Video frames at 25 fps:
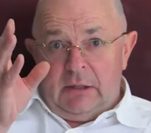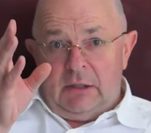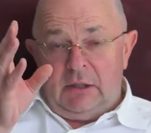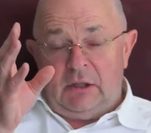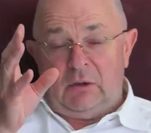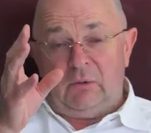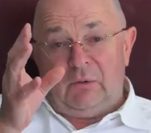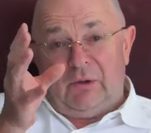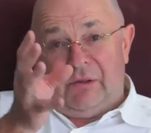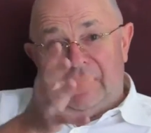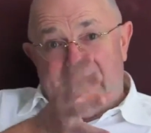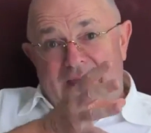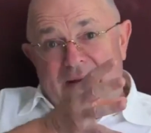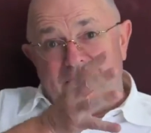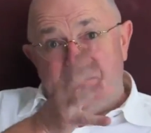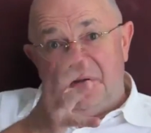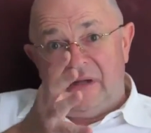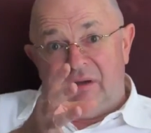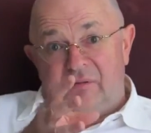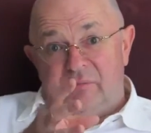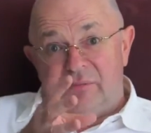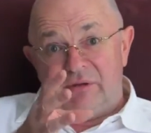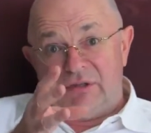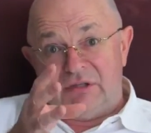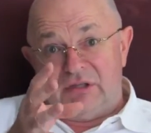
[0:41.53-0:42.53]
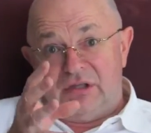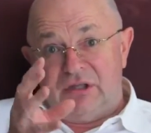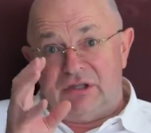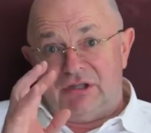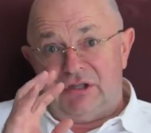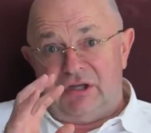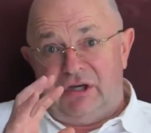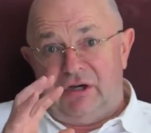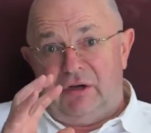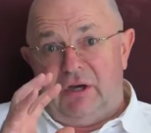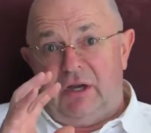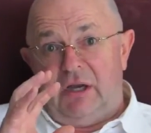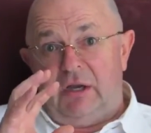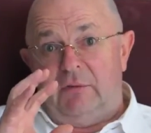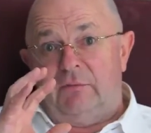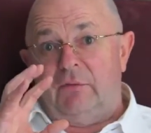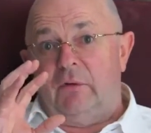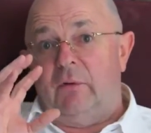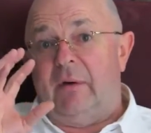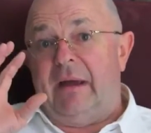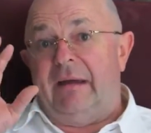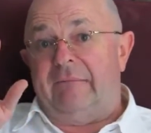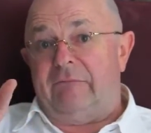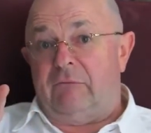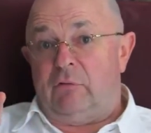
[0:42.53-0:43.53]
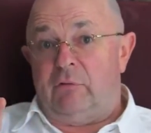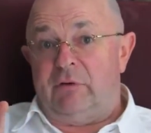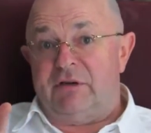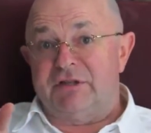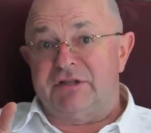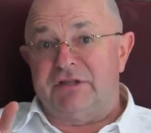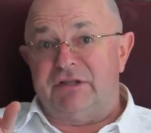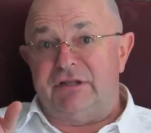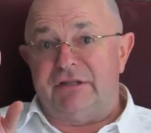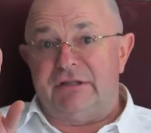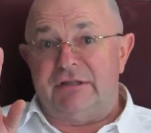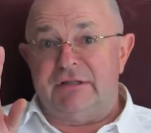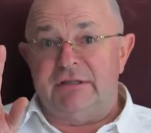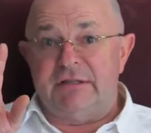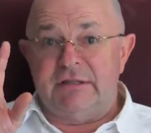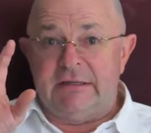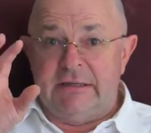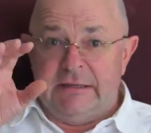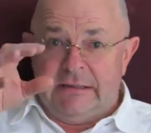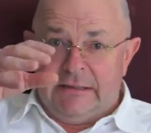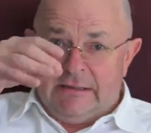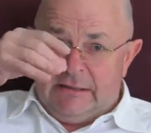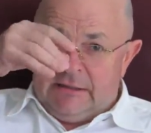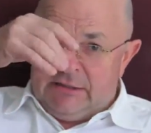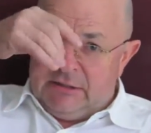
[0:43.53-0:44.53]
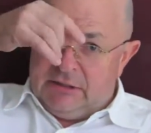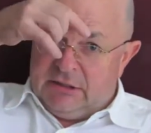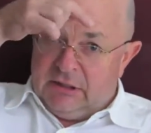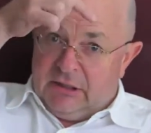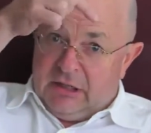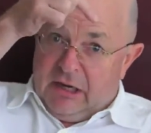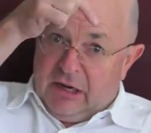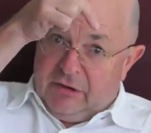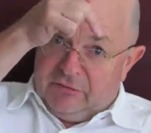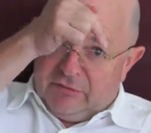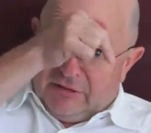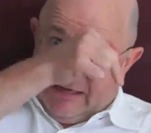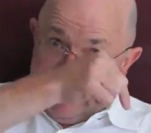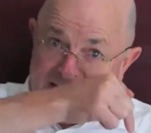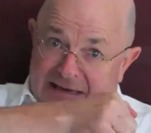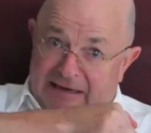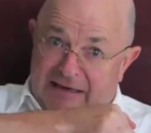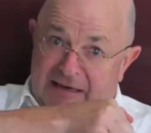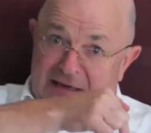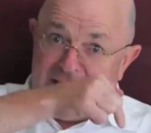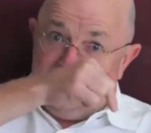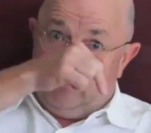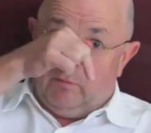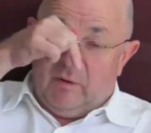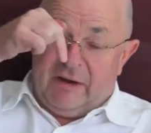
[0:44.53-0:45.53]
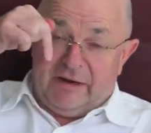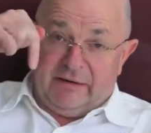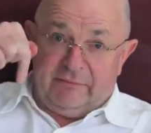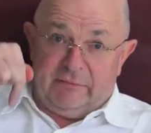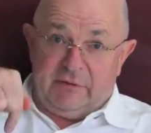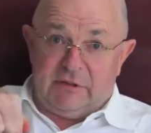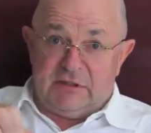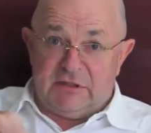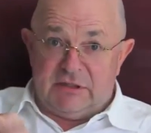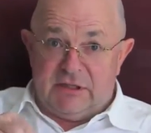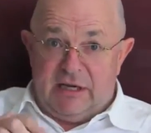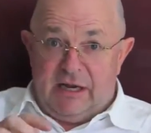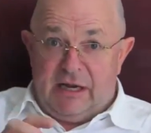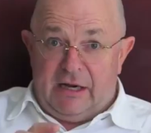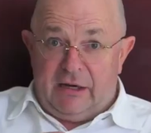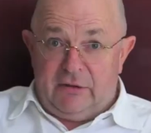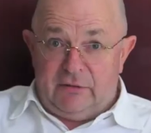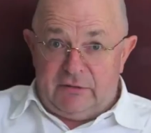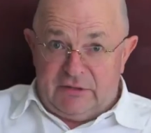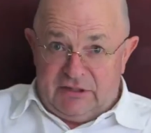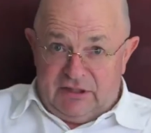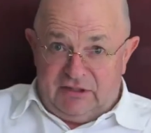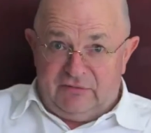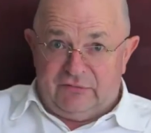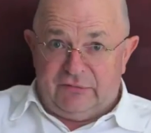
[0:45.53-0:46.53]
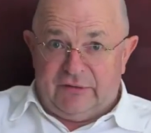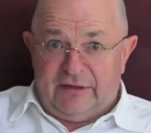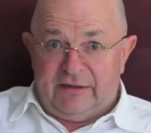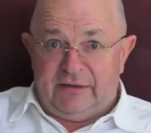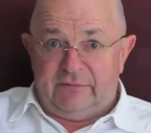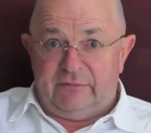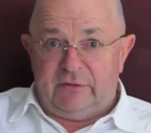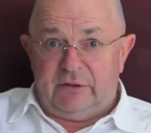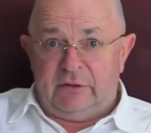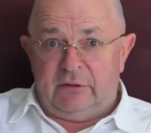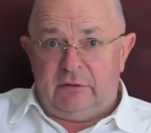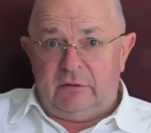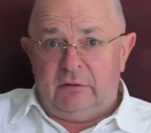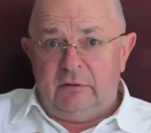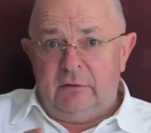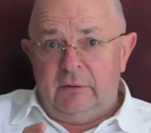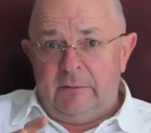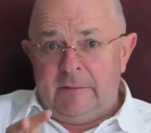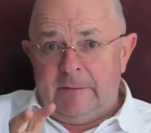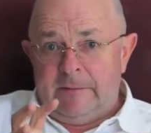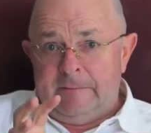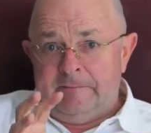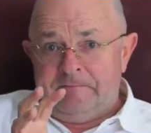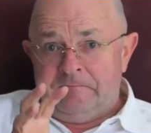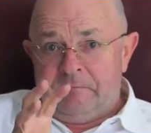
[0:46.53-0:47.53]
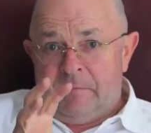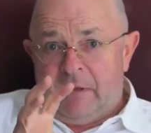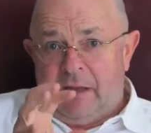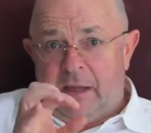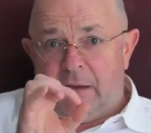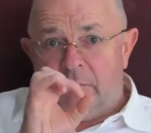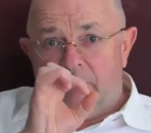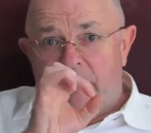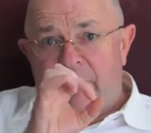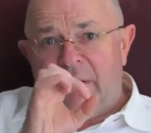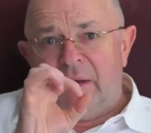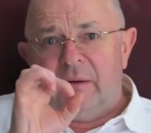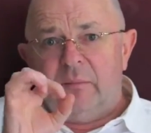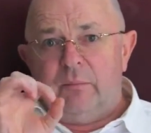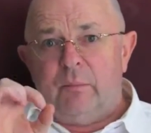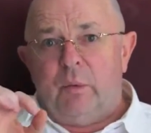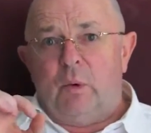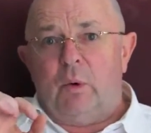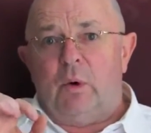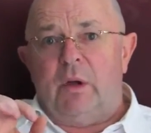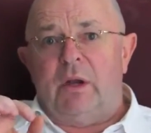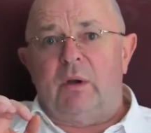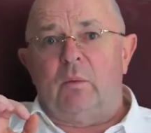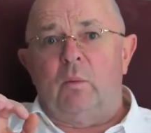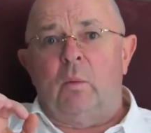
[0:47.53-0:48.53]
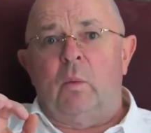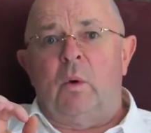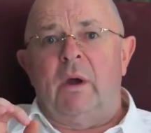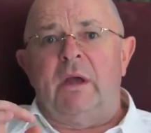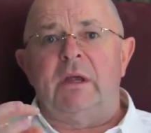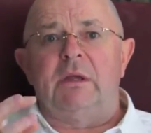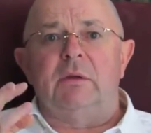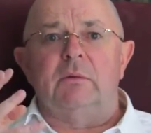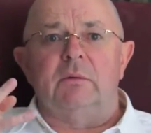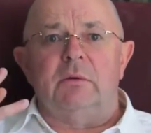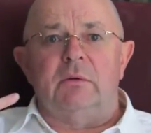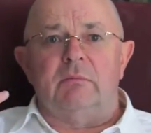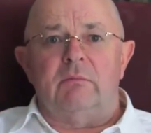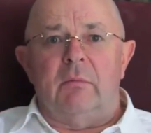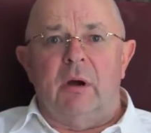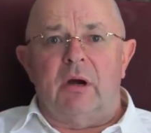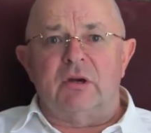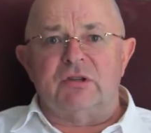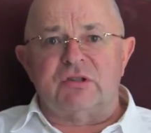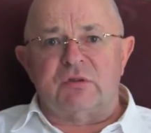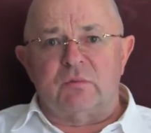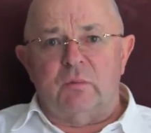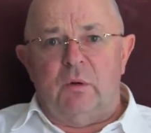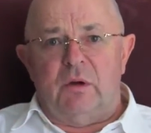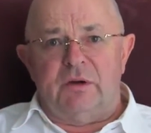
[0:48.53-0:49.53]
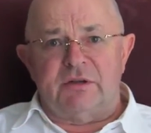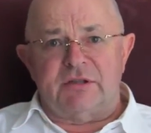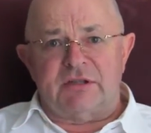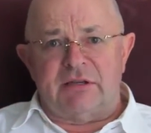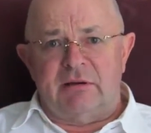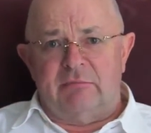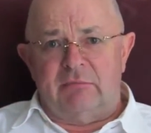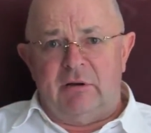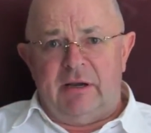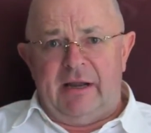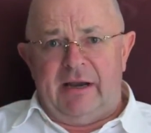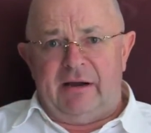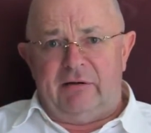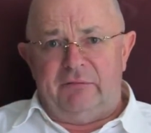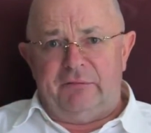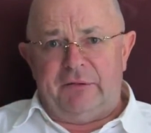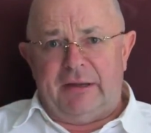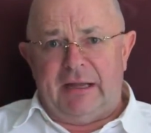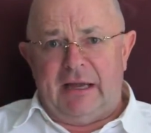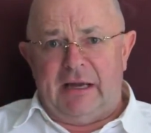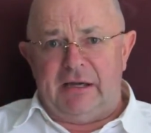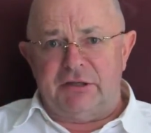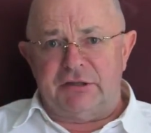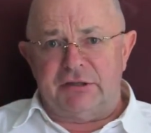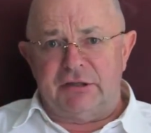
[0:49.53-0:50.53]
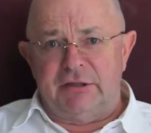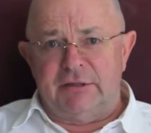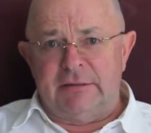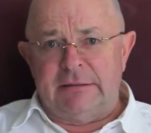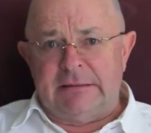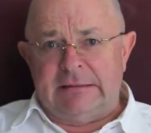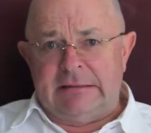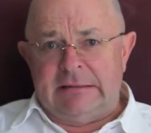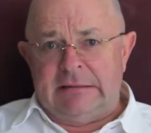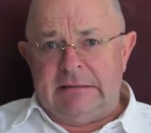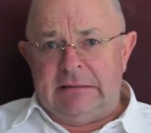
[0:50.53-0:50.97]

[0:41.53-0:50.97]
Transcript: You will then be in position, if you have questions, to go down any one of these nodes in front of you and pinpoint where you would most want some clarification.